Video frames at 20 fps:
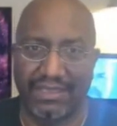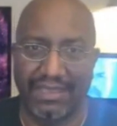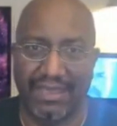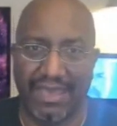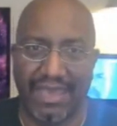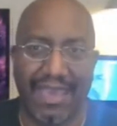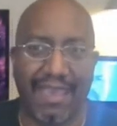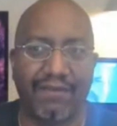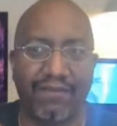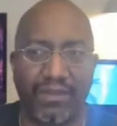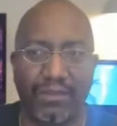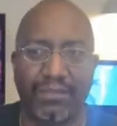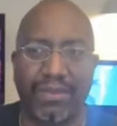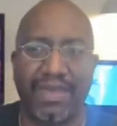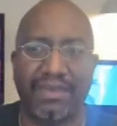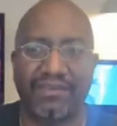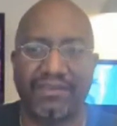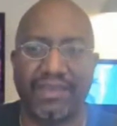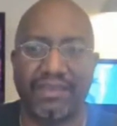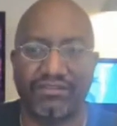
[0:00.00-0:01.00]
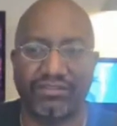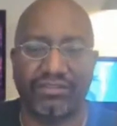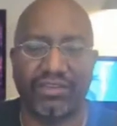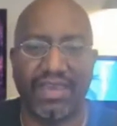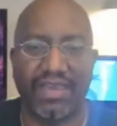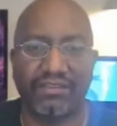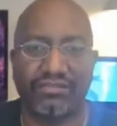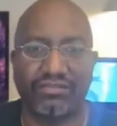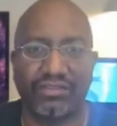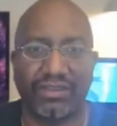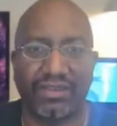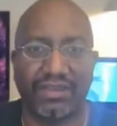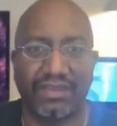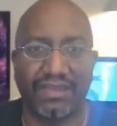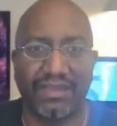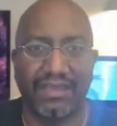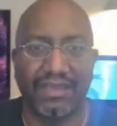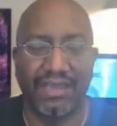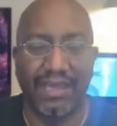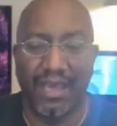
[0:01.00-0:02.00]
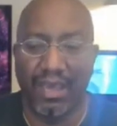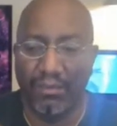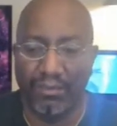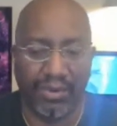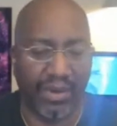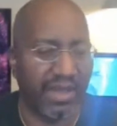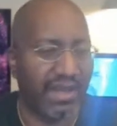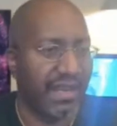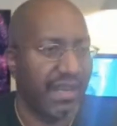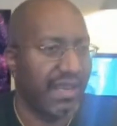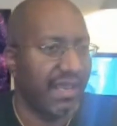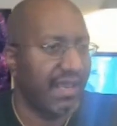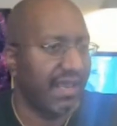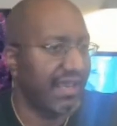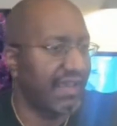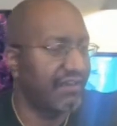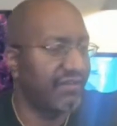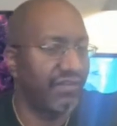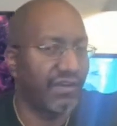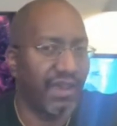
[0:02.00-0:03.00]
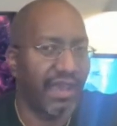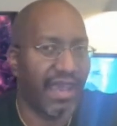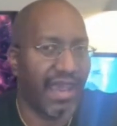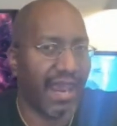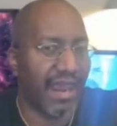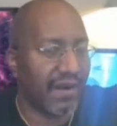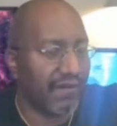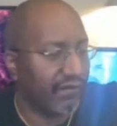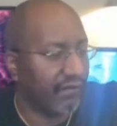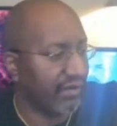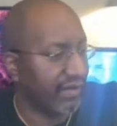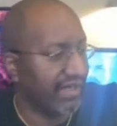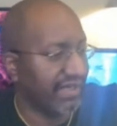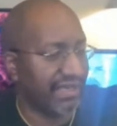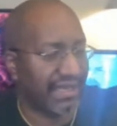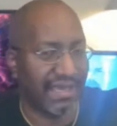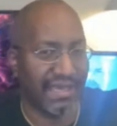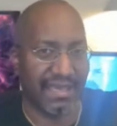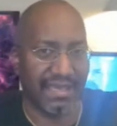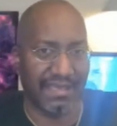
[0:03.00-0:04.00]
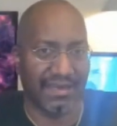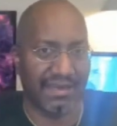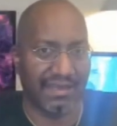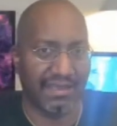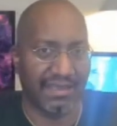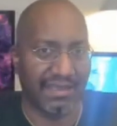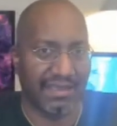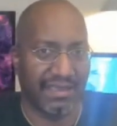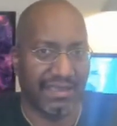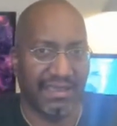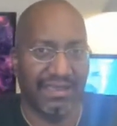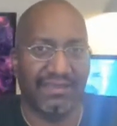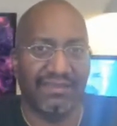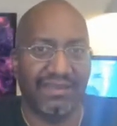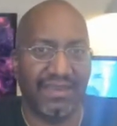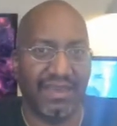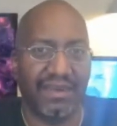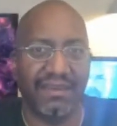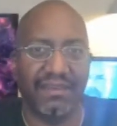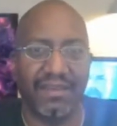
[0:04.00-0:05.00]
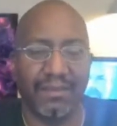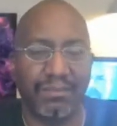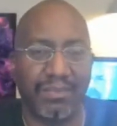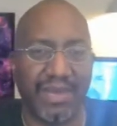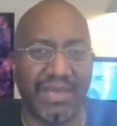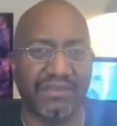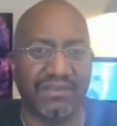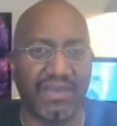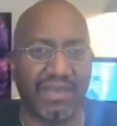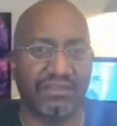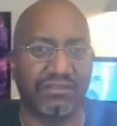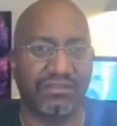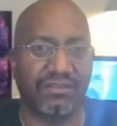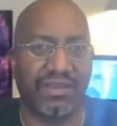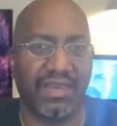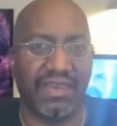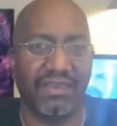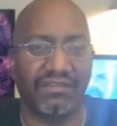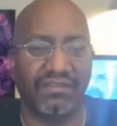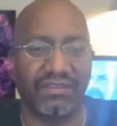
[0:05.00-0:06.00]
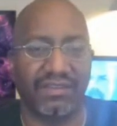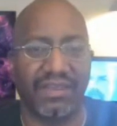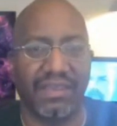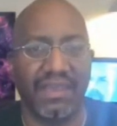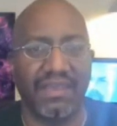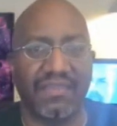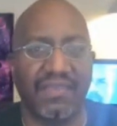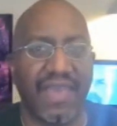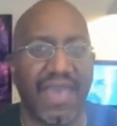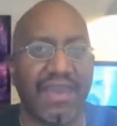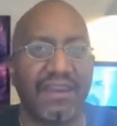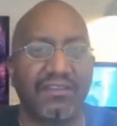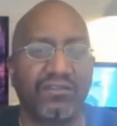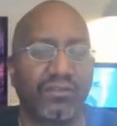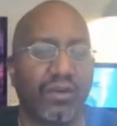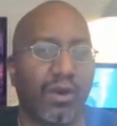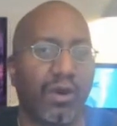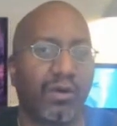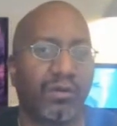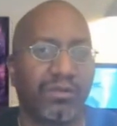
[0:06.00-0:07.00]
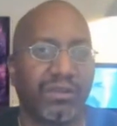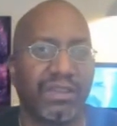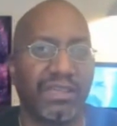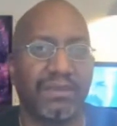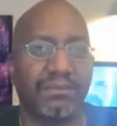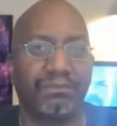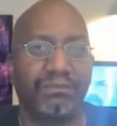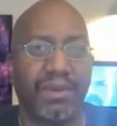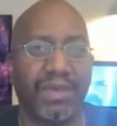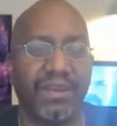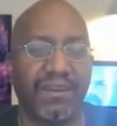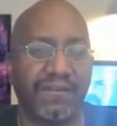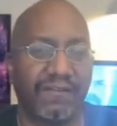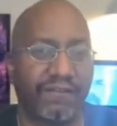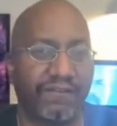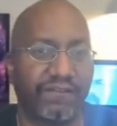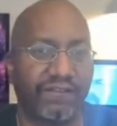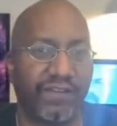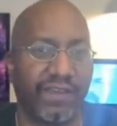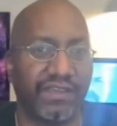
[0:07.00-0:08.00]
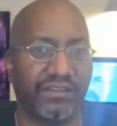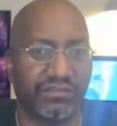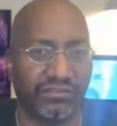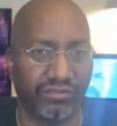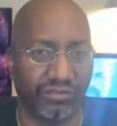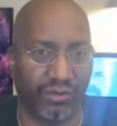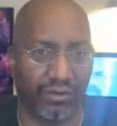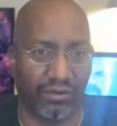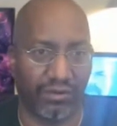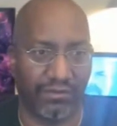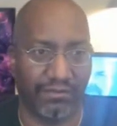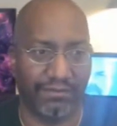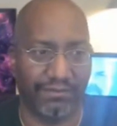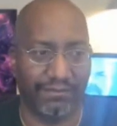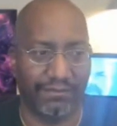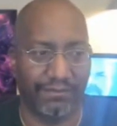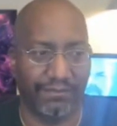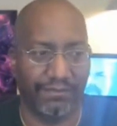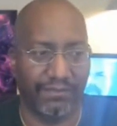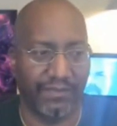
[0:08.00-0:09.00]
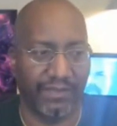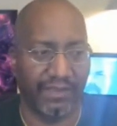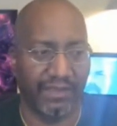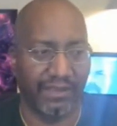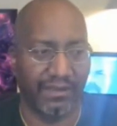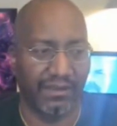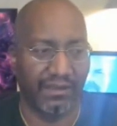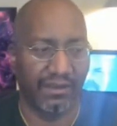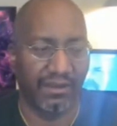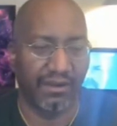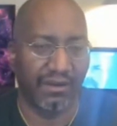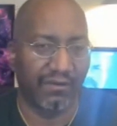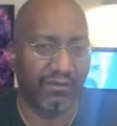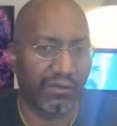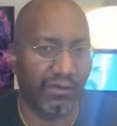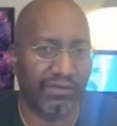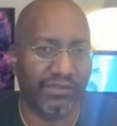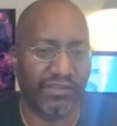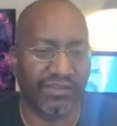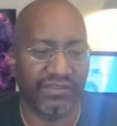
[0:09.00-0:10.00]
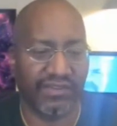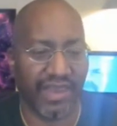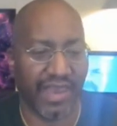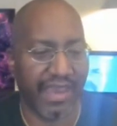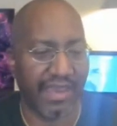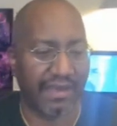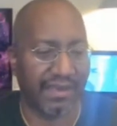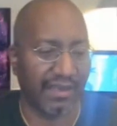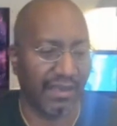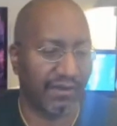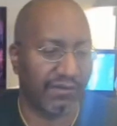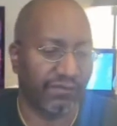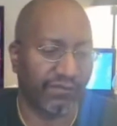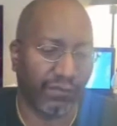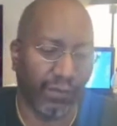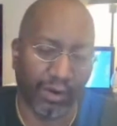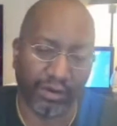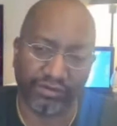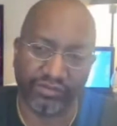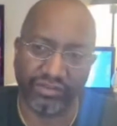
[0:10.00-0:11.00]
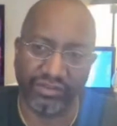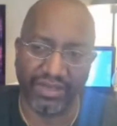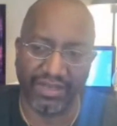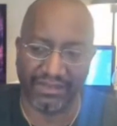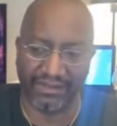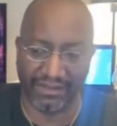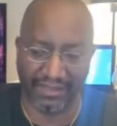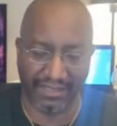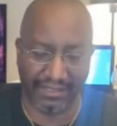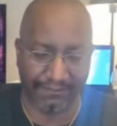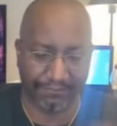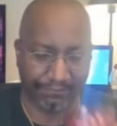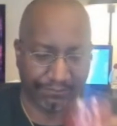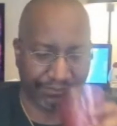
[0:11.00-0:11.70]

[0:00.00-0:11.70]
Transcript: have the best education, but if every kid is getting the best education, that is only beneficial for society. Unfortunately,